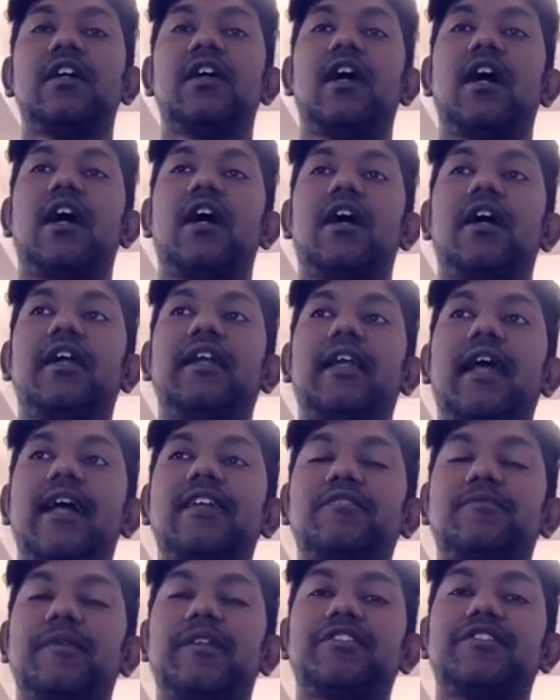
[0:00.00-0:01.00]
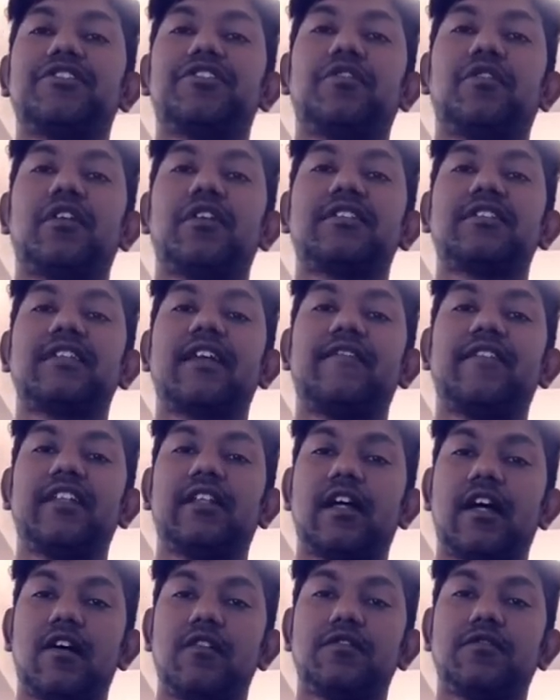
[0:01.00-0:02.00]
It aspects your seventh
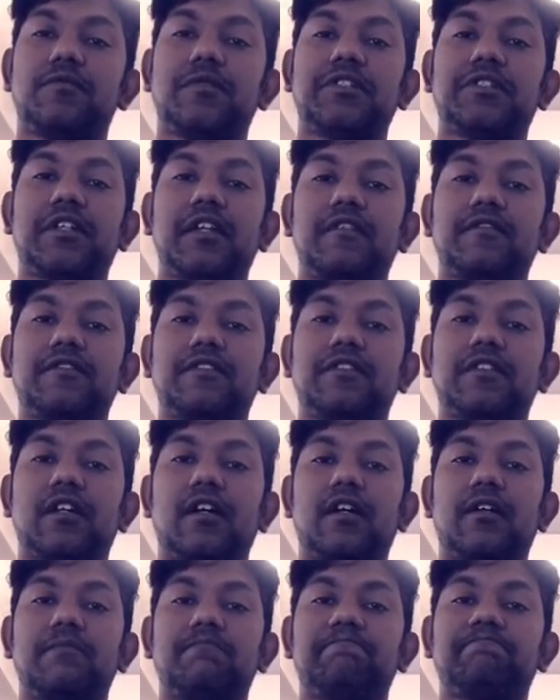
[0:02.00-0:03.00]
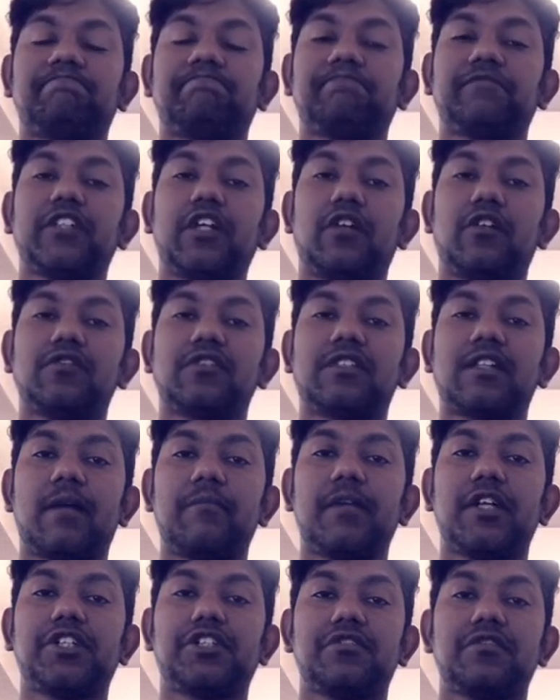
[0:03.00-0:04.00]
house, which gives some
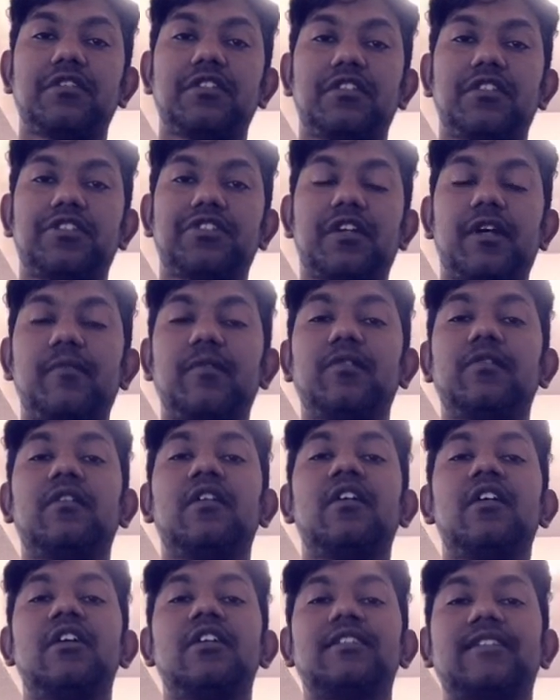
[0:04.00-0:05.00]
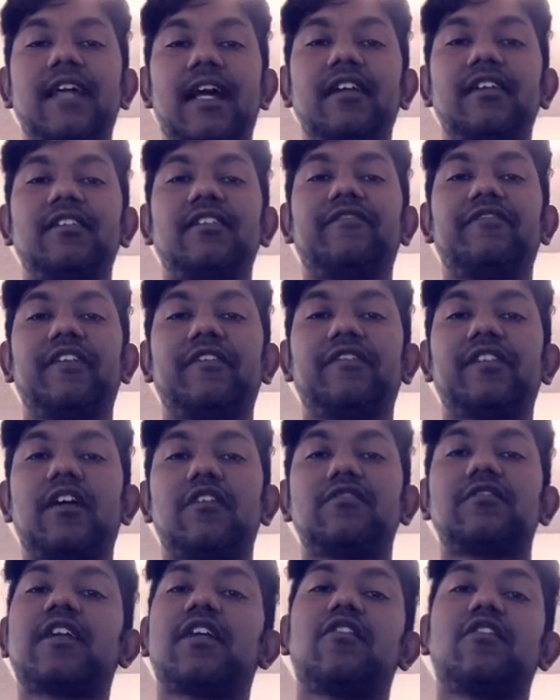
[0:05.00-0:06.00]
issues in the trouble. Saturn in the fifth
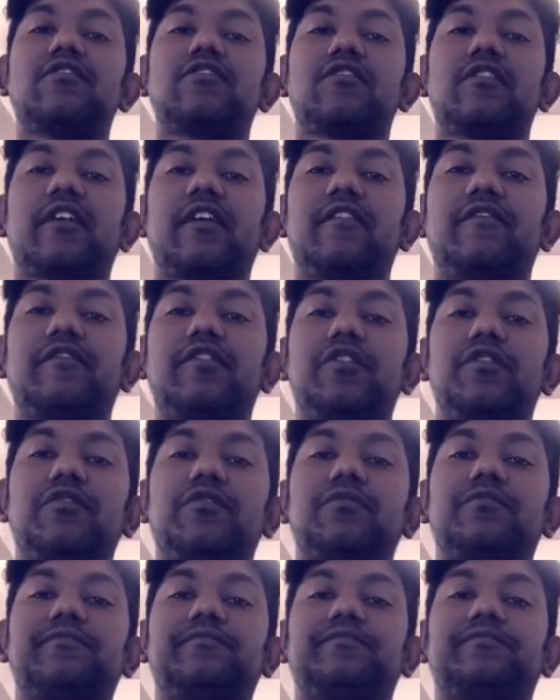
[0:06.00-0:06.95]
house can also give you,